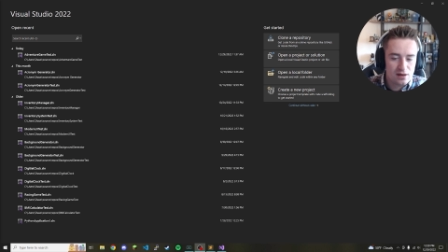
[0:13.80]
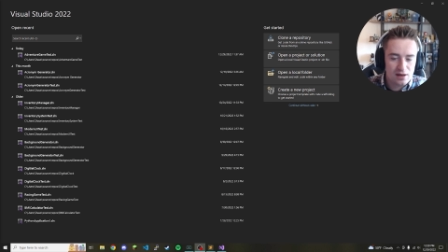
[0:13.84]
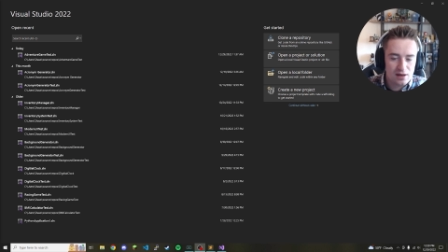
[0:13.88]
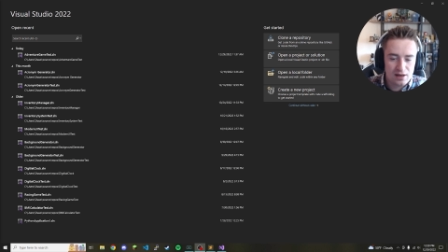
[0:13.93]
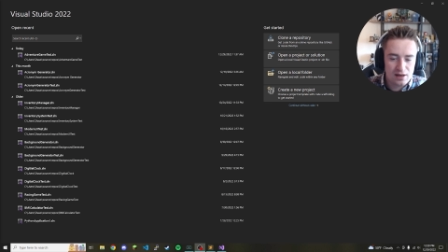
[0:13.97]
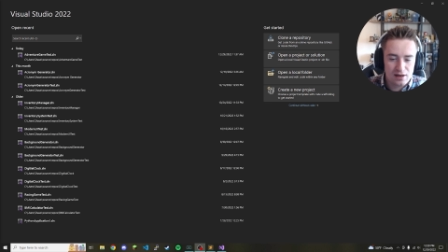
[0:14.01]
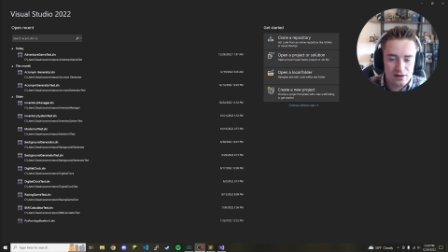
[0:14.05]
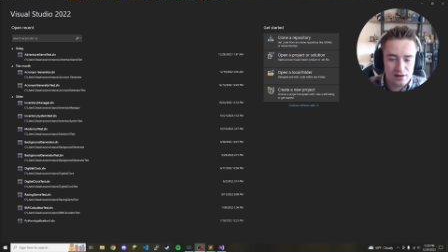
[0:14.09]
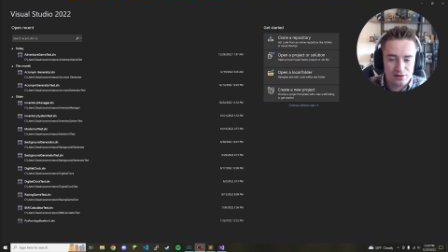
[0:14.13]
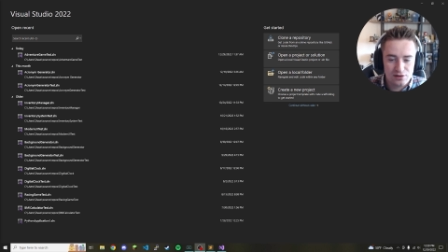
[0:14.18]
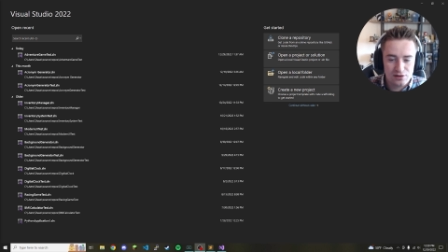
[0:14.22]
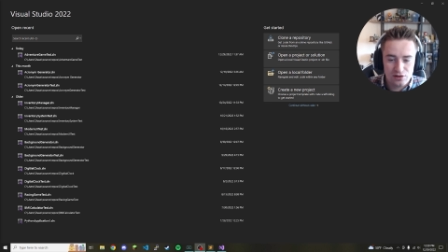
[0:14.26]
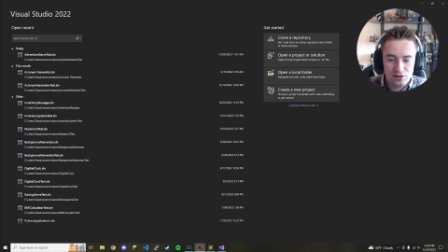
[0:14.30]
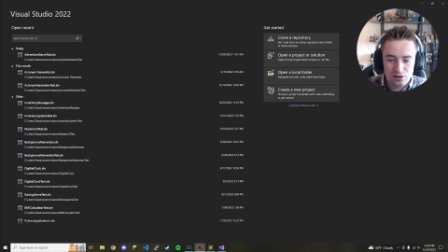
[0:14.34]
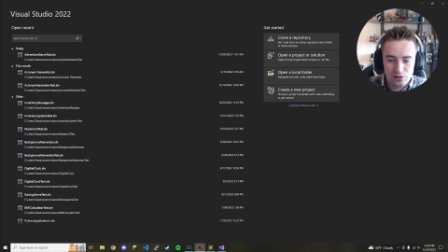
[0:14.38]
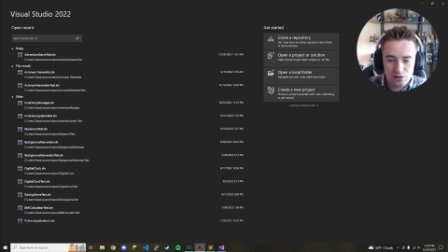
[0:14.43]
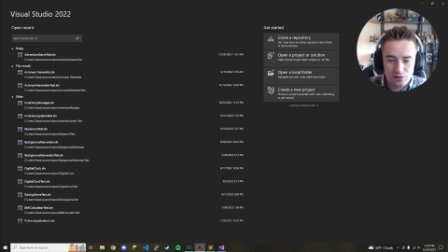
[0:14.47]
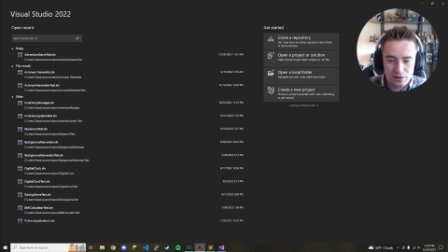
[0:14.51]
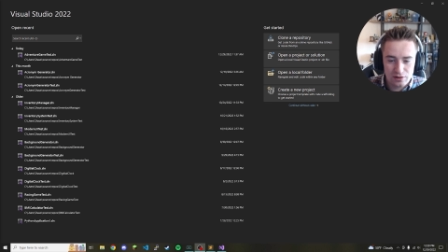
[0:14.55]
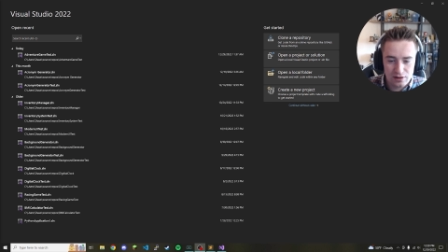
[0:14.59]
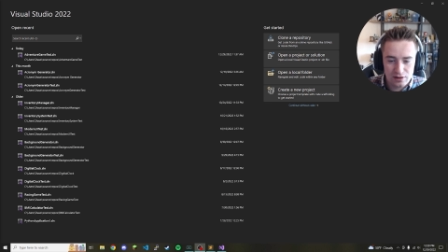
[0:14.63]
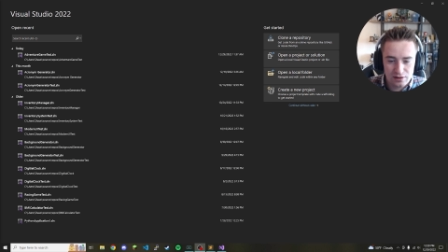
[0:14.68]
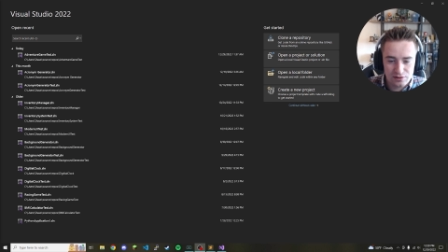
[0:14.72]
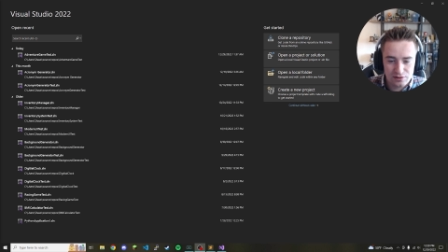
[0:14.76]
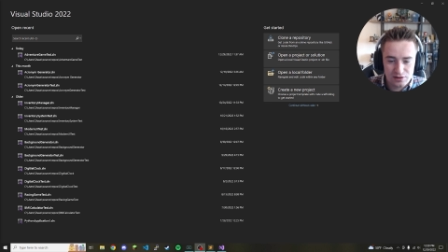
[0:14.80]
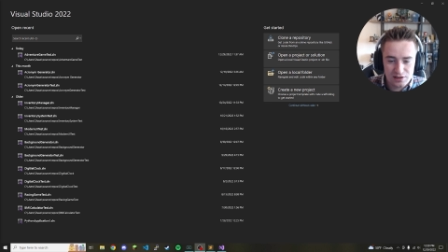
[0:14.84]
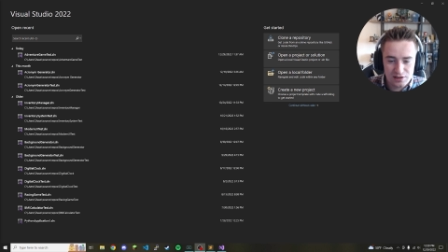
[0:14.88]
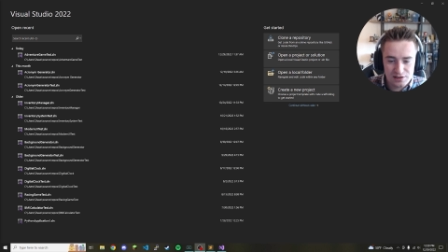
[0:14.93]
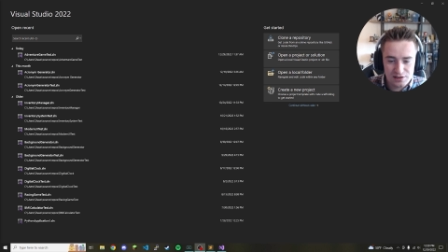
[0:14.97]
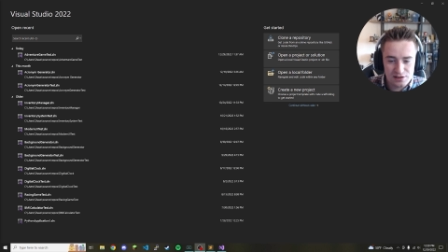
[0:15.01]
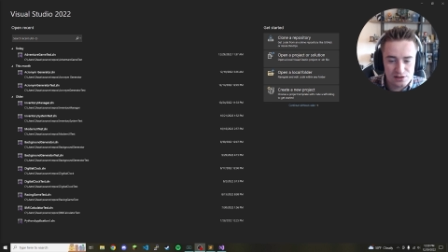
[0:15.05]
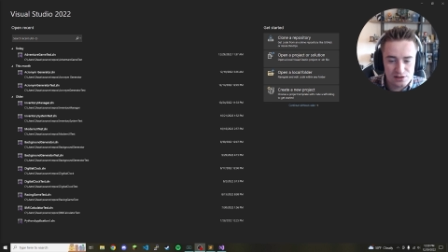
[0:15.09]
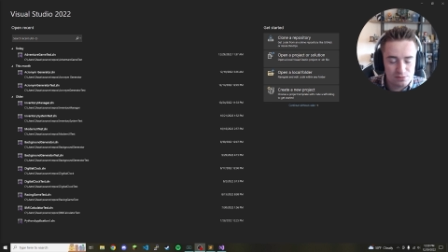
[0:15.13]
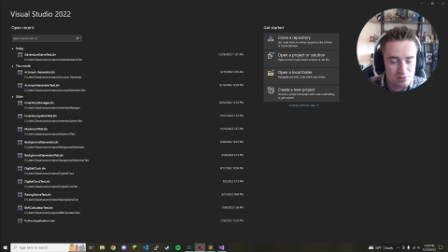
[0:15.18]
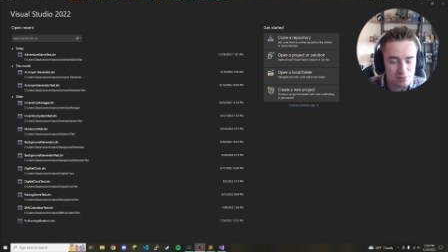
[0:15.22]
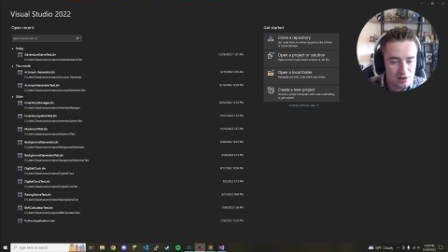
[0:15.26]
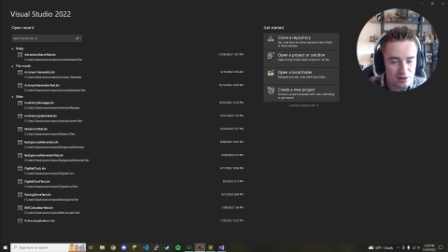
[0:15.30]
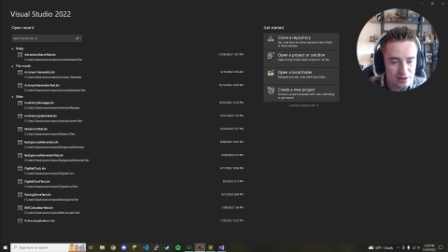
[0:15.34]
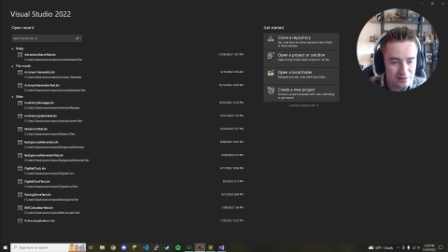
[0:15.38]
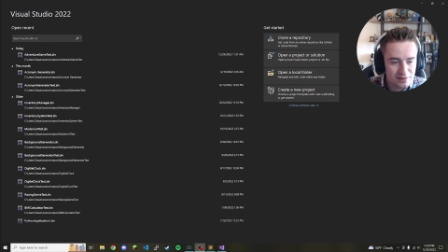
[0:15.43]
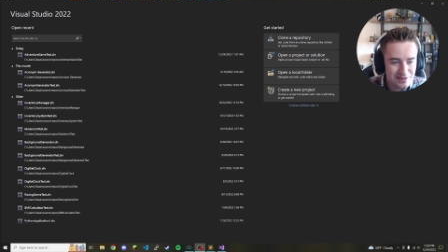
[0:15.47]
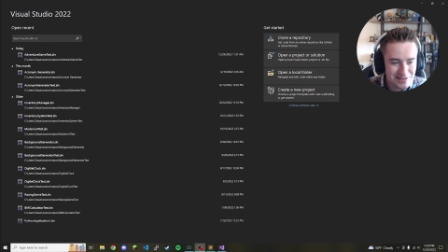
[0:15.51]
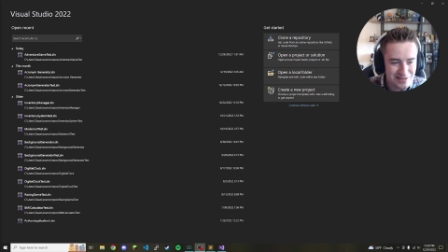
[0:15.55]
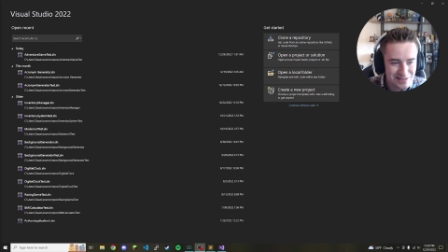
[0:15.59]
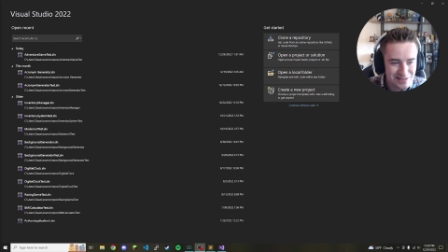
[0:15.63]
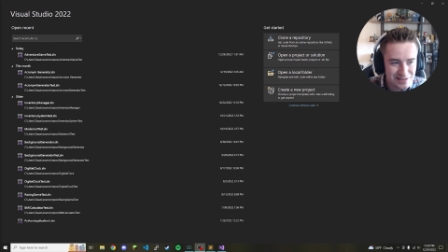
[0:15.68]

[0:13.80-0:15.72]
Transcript: And you know, this is probably the